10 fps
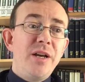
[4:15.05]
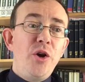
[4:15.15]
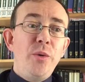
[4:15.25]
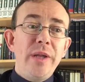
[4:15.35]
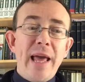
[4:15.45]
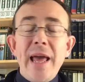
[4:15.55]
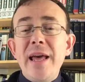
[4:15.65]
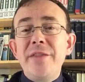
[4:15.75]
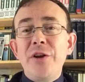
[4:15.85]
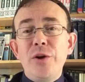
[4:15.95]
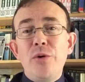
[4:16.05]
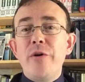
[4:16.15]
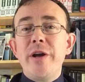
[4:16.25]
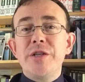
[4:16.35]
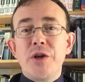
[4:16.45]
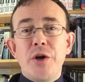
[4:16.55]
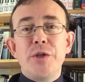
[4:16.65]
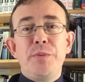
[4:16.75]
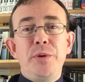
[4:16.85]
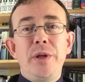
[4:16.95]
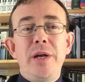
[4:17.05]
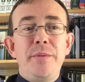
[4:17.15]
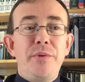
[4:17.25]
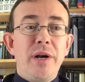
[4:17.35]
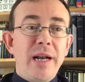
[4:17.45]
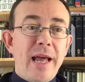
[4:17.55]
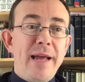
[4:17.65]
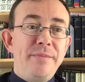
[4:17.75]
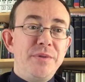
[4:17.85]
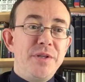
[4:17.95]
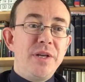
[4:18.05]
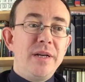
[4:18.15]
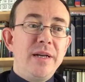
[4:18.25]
who will hear the glorious gospel proclaimed.